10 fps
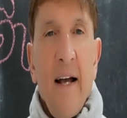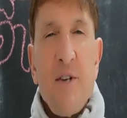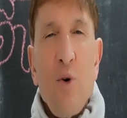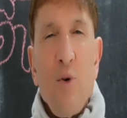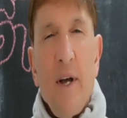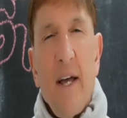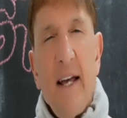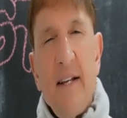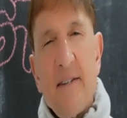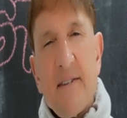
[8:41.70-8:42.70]
So
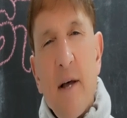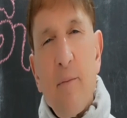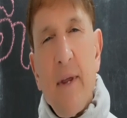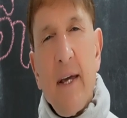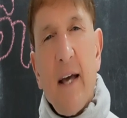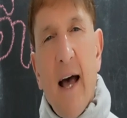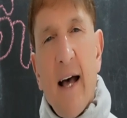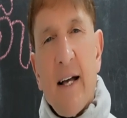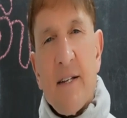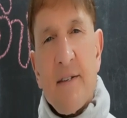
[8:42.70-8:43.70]
in something
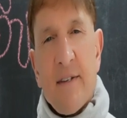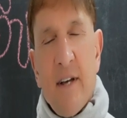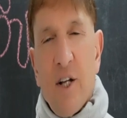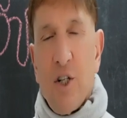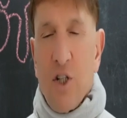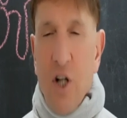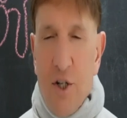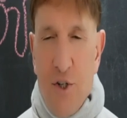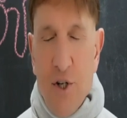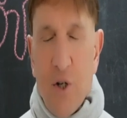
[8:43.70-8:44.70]
as
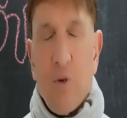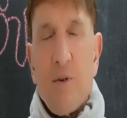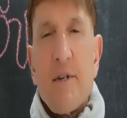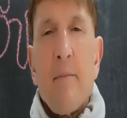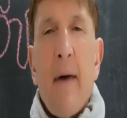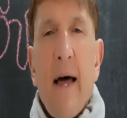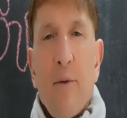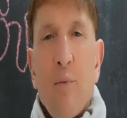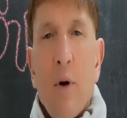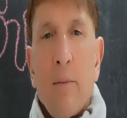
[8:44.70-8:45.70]
logical as a
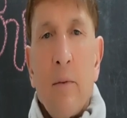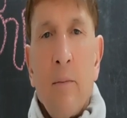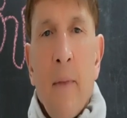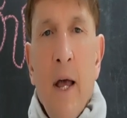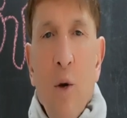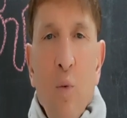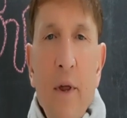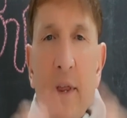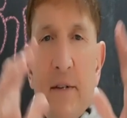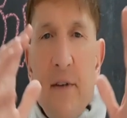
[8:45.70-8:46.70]
math problem,
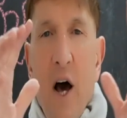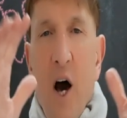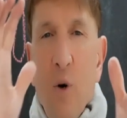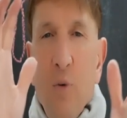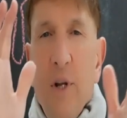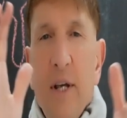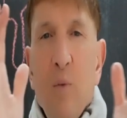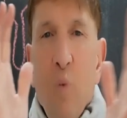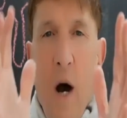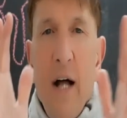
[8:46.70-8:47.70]
where there's only
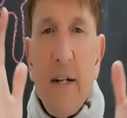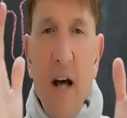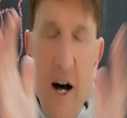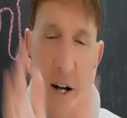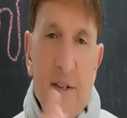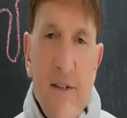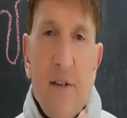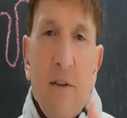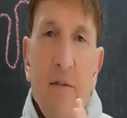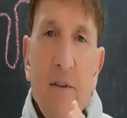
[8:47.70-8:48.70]
one
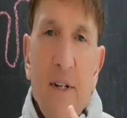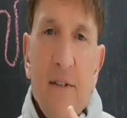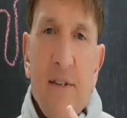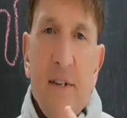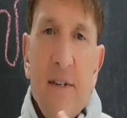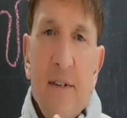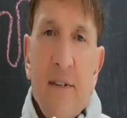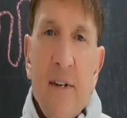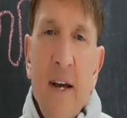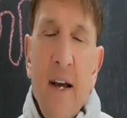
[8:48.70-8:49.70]
answer, for
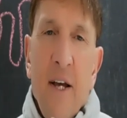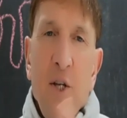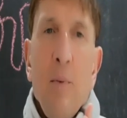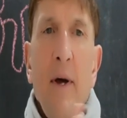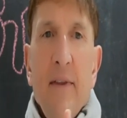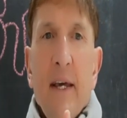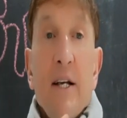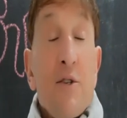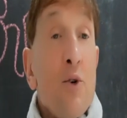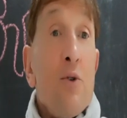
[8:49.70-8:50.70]
instance, you might think
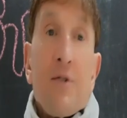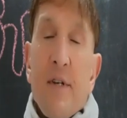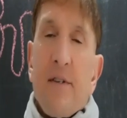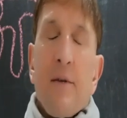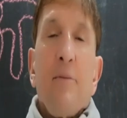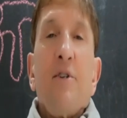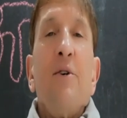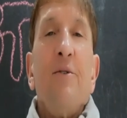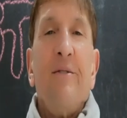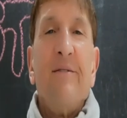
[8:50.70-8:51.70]
it's all System
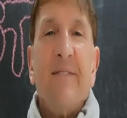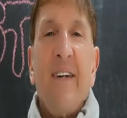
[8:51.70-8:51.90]
Two,